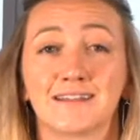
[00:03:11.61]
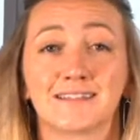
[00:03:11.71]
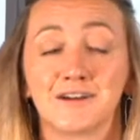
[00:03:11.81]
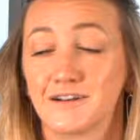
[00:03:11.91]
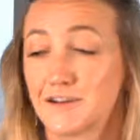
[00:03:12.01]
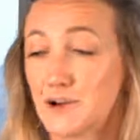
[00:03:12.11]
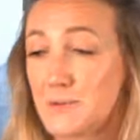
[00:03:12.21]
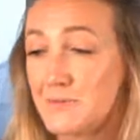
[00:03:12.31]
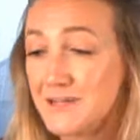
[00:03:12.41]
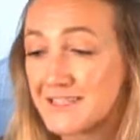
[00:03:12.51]
It started a
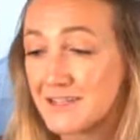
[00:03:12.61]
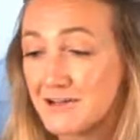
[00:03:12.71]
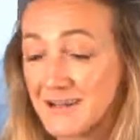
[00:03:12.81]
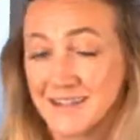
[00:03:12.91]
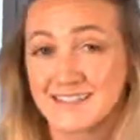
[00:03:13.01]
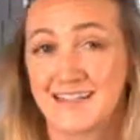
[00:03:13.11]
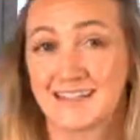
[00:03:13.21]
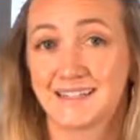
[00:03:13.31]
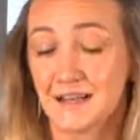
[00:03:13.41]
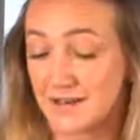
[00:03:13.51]
couple of minutes ago, like I
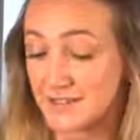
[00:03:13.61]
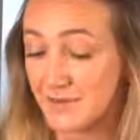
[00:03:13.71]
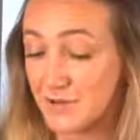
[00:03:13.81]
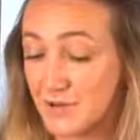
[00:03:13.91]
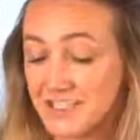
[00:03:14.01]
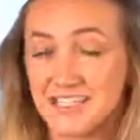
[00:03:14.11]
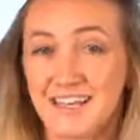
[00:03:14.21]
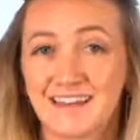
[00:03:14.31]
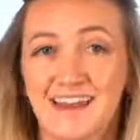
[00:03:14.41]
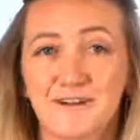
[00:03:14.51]
said. So if you want to
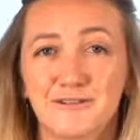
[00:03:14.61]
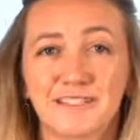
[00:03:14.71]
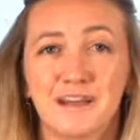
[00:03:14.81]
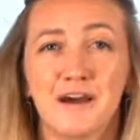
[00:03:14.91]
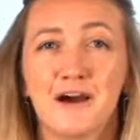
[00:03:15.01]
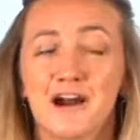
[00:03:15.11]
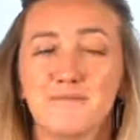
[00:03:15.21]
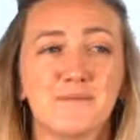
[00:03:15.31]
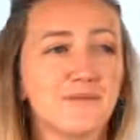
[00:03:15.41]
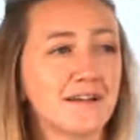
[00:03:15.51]
check it out, I
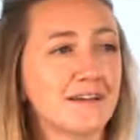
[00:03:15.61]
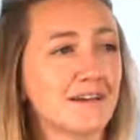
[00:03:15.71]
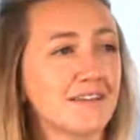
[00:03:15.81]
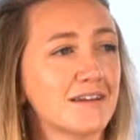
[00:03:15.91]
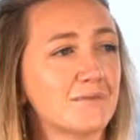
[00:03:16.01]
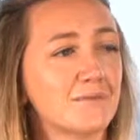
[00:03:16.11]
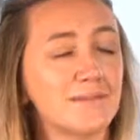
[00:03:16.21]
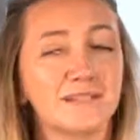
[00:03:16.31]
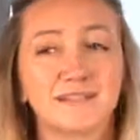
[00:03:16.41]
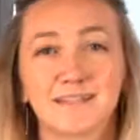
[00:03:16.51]
remember I think
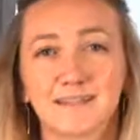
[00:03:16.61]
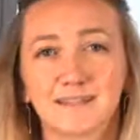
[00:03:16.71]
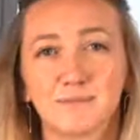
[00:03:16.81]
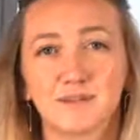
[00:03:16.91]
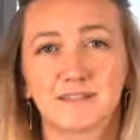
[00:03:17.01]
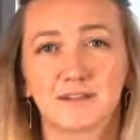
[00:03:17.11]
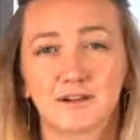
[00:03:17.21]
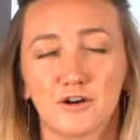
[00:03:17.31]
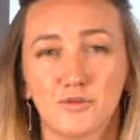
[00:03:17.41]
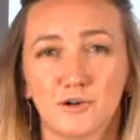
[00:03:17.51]
maybe 6 months
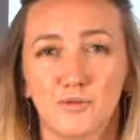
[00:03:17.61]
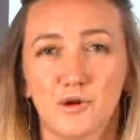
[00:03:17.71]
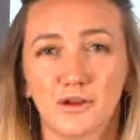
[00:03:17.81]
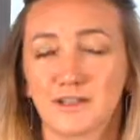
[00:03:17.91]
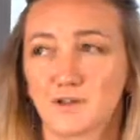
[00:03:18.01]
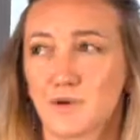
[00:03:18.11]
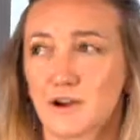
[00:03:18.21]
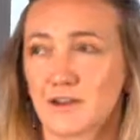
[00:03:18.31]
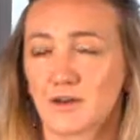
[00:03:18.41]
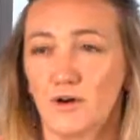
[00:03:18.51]
ago, we were walking to
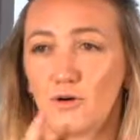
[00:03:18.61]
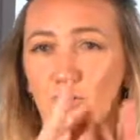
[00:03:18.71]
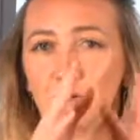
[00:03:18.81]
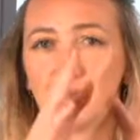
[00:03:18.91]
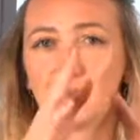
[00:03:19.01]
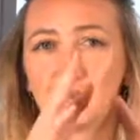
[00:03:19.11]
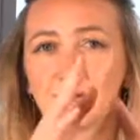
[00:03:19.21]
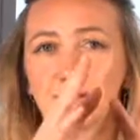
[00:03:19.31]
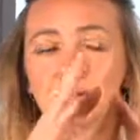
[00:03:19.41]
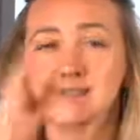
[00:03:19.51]
work and the whole
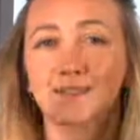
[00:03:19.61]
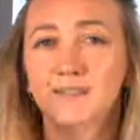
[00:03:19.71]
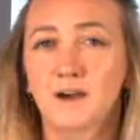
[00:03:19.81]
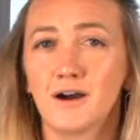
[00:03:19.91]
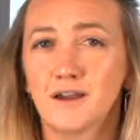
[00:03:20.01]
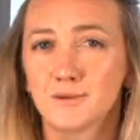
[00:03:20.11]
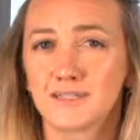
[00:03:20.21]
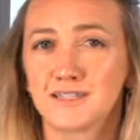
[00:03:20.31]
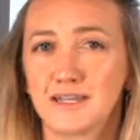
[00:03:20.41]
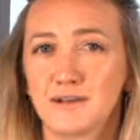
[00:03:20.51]
sky
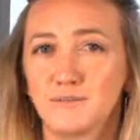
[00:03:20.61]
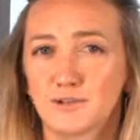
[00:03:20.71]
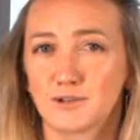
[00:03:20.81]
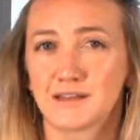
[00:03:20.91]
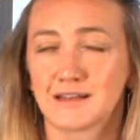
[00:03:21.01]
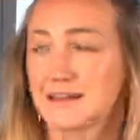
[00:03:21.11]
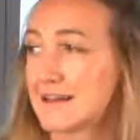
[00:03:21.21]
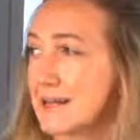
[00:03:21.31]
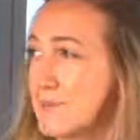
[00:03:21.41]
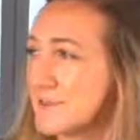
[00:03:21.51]
was dim during the
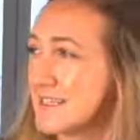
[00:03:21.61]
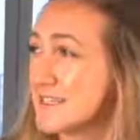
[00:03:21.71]
eclipse.